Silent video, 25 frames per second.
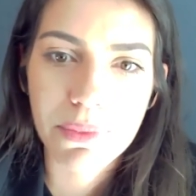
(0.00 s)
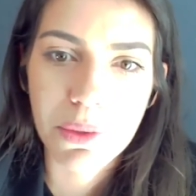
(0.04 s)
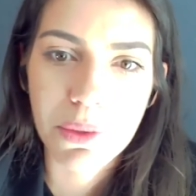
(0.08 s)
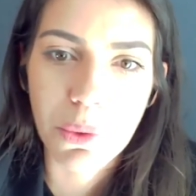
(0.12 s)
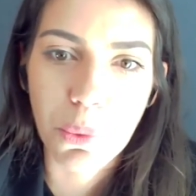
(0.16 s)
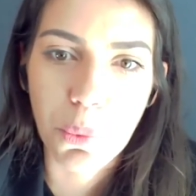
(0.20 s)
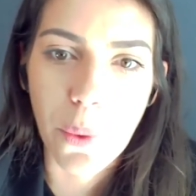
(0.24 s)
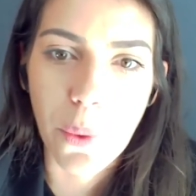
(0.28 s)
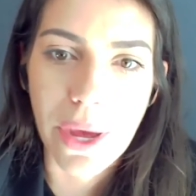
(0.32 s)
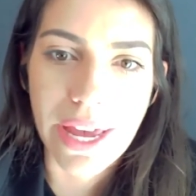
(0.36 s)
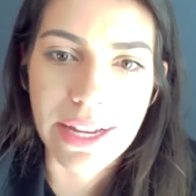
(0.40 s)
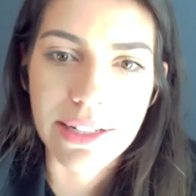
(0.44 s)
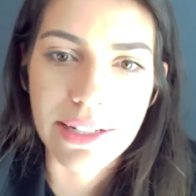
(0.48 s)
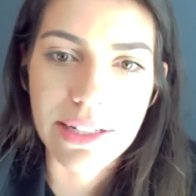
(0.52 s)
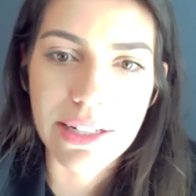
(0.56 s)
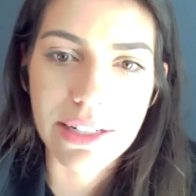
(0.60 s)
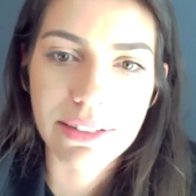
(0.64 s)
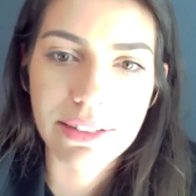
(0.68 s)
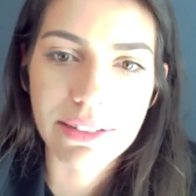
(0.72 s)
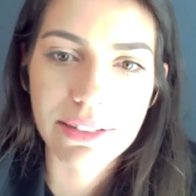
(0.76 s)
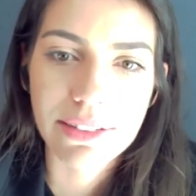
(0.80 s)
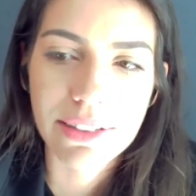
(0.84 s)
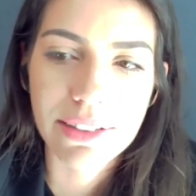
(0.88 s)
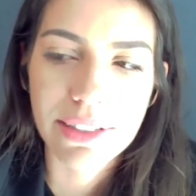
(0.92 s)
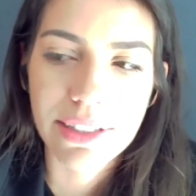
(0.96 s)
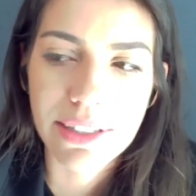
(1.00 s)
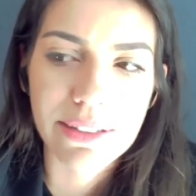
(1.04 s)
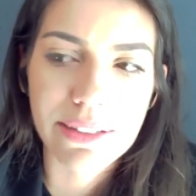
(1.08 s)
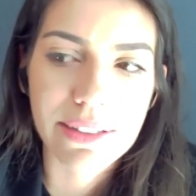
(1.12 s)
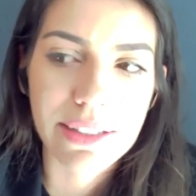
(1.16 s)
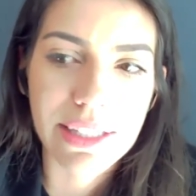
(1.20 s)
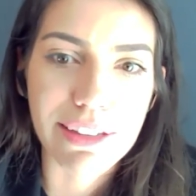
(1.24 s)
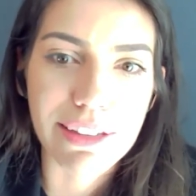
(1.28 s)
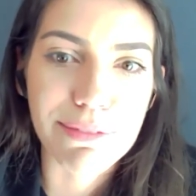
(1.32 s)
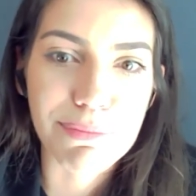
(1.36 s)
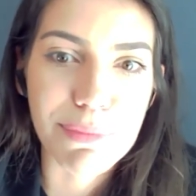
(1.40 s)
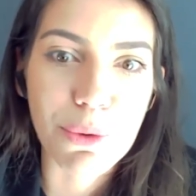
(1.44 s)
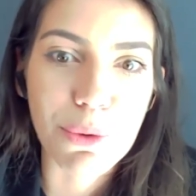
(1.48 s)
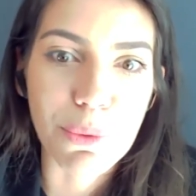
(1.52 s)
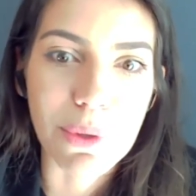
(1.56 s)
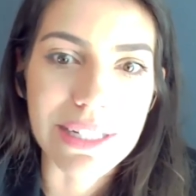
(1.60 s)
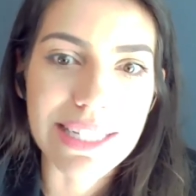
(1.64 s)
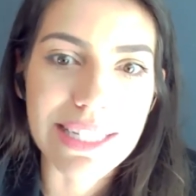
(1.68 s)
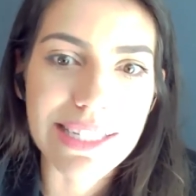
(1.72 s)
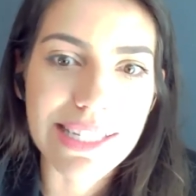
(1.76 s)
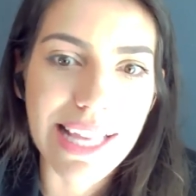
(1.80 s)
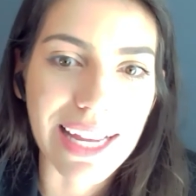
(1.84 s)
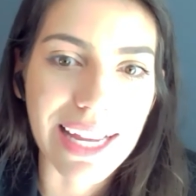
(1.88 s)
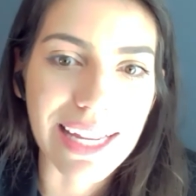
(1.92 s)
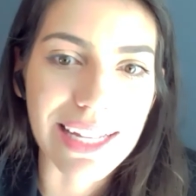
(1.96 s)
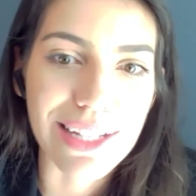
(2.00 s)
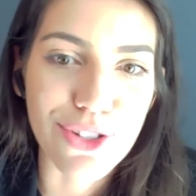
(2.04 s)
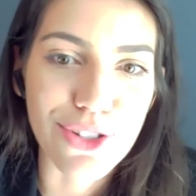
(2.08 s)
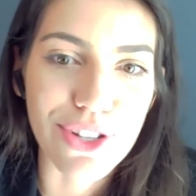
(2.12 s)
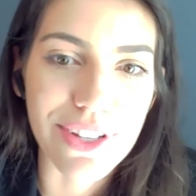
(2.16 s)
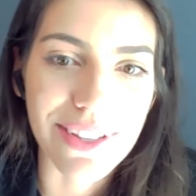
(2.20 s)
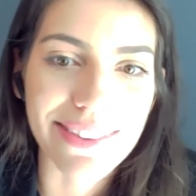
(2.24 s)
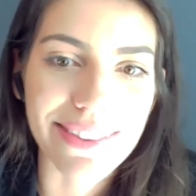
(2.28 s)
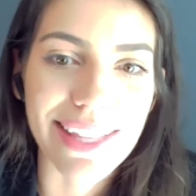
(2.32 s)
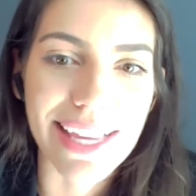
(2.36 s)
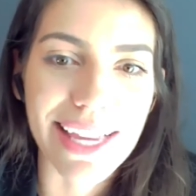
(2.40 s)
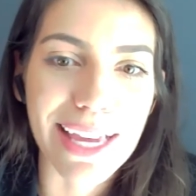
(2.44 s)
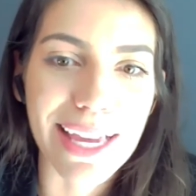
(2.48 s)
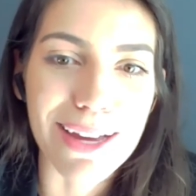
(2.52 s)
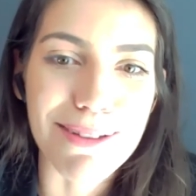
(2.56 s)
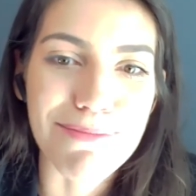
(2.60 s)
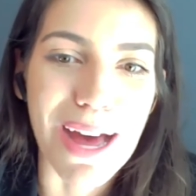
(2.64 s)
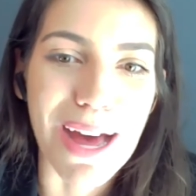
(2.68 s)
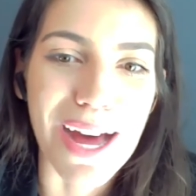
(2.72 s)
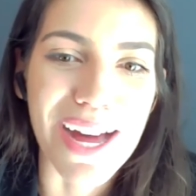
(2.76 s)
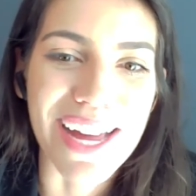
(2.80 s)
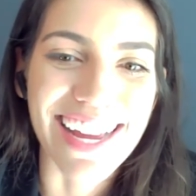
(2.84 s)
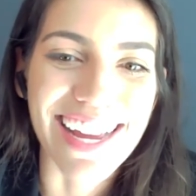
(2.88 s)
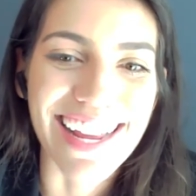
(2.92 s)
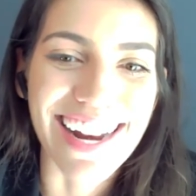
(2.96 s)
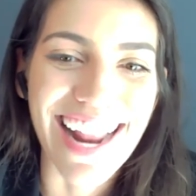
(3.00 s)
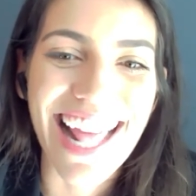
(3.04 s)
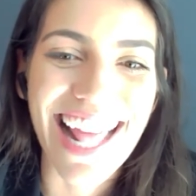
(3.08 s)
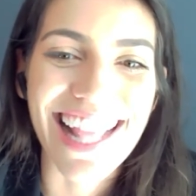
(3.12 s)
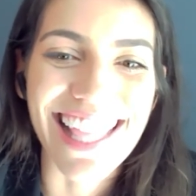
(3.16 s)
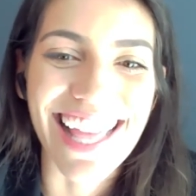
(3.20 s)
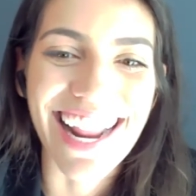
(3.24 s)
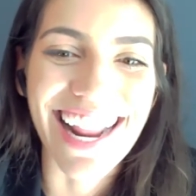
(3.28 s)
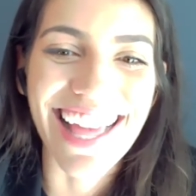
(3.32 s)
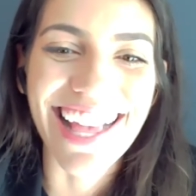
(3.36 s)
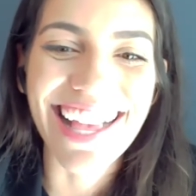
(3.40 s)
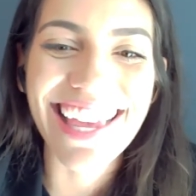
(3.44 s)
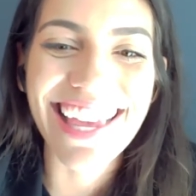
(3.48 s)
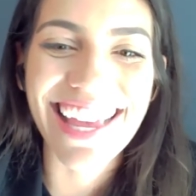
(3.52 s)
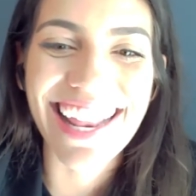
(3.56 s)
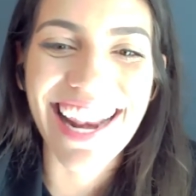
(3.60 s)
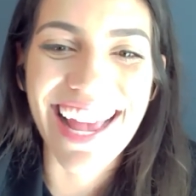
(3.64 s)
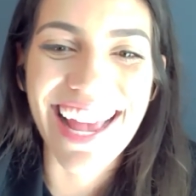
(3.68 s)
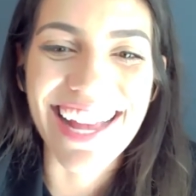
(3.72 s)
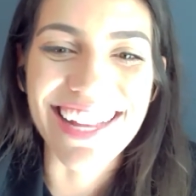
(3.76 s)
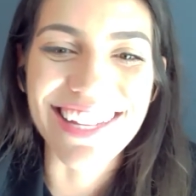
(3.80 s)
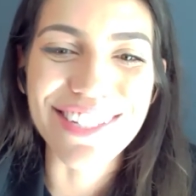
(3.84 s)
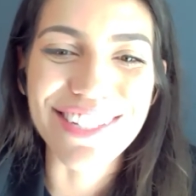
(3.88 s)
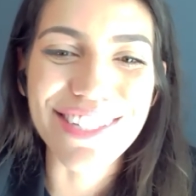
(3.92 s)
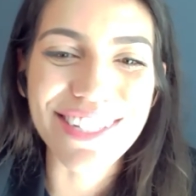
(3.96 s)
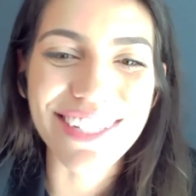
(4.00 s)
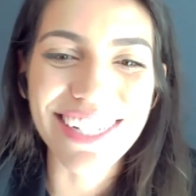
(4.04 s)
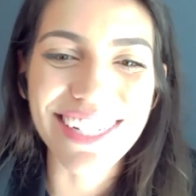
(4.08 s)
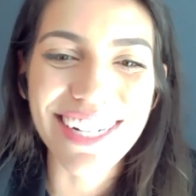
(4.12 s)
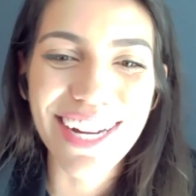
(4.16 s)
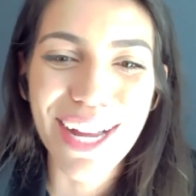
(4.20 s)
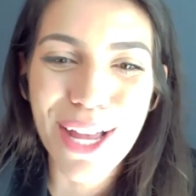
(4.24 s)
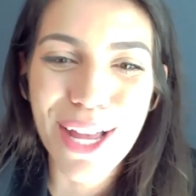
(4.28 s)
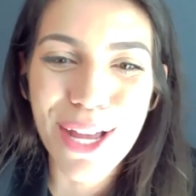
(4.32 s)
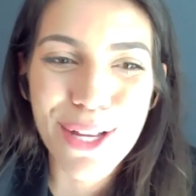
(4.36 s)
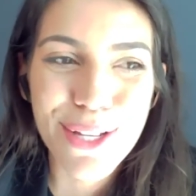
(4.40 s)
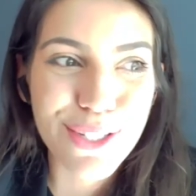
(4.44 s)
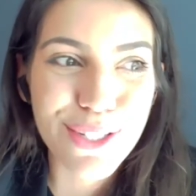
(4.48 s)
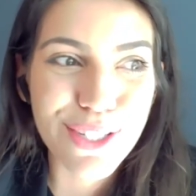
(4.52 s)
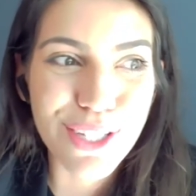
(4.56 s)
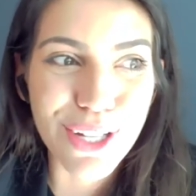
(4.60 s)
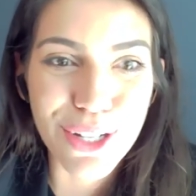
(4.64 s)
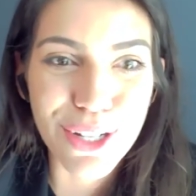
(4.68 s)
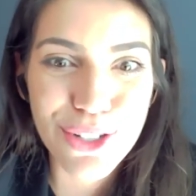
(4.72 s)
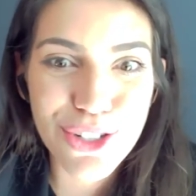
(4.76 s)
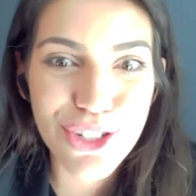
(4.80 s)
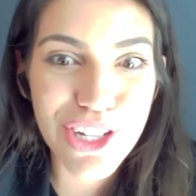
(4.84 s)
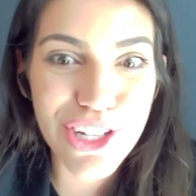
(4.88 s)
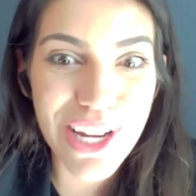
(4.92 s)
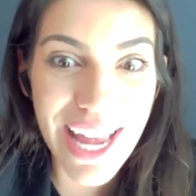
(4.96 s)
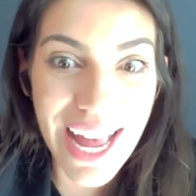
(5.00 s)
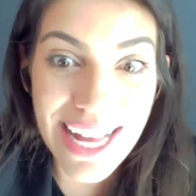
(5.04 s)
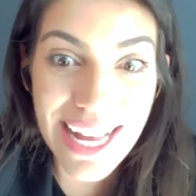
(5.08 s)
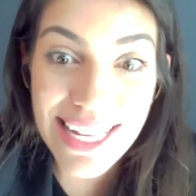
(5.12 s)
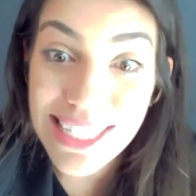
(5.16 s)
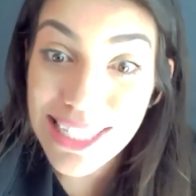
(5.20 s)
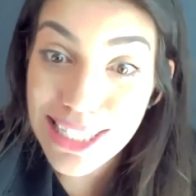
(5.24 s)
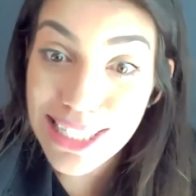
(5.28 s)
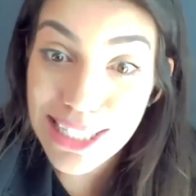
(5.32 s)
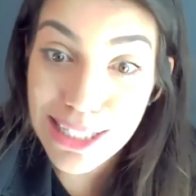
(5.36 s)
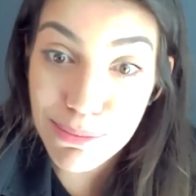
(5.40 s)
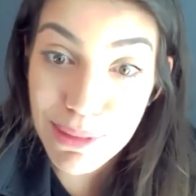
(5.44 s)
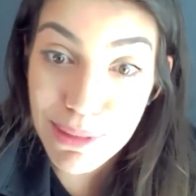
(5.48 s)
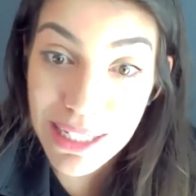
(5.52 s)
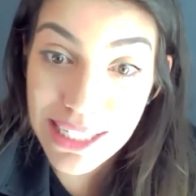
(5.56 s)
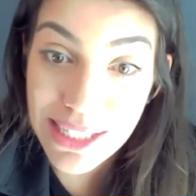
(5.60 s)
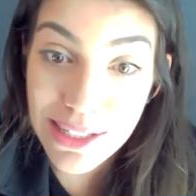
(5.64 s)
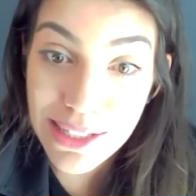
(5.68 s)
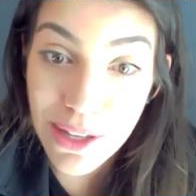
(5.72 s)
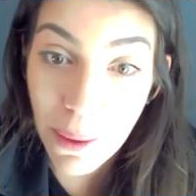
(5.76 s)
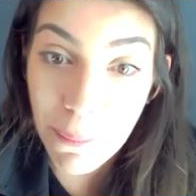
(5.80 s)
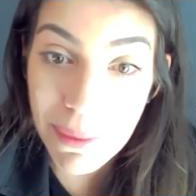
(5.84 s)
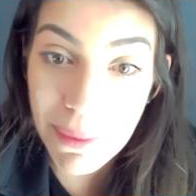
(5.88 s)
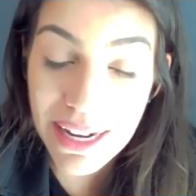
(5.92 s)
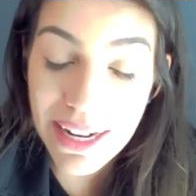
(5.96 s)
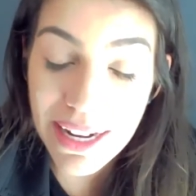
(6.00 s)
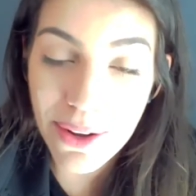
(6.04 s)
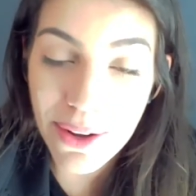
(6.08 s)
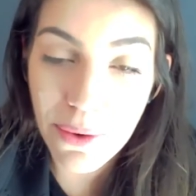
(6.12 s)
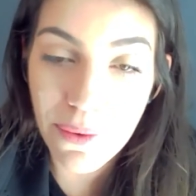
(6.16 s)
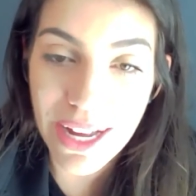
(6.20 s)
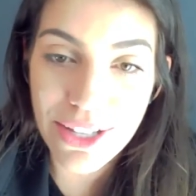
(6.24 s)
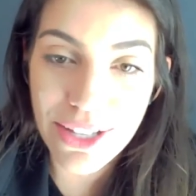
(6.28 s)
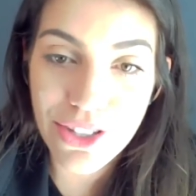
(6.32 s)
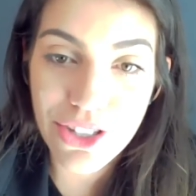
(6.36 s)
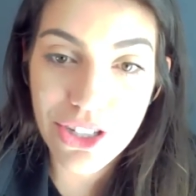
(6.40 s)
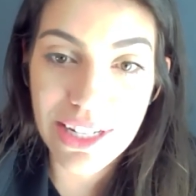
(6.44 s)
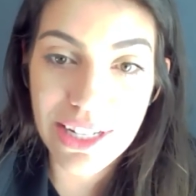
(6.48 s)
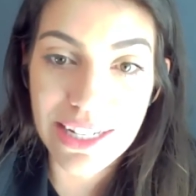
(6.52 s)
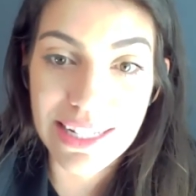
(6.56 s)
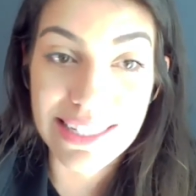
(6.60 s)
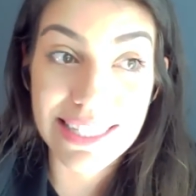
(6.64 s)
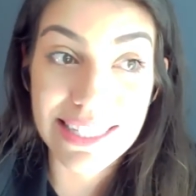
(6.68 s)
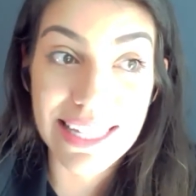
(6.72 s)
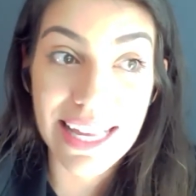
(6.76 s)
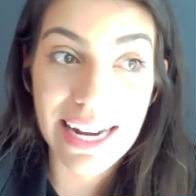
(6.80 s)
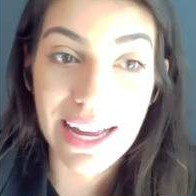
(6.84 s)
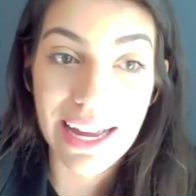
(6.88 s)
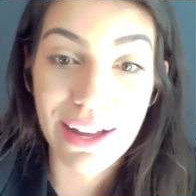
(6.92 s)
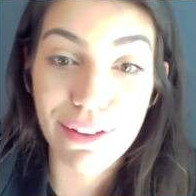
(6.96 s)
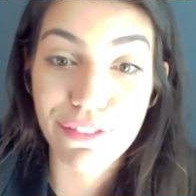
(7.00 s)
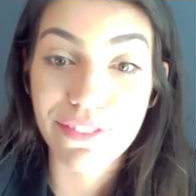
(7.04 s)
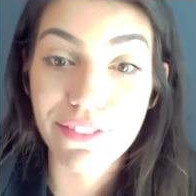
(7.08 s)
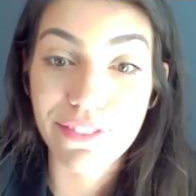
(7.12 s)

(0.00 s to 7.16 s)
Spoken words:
wait, give me 1 second to think about it and then I can answer. So she asks me so many questions that I've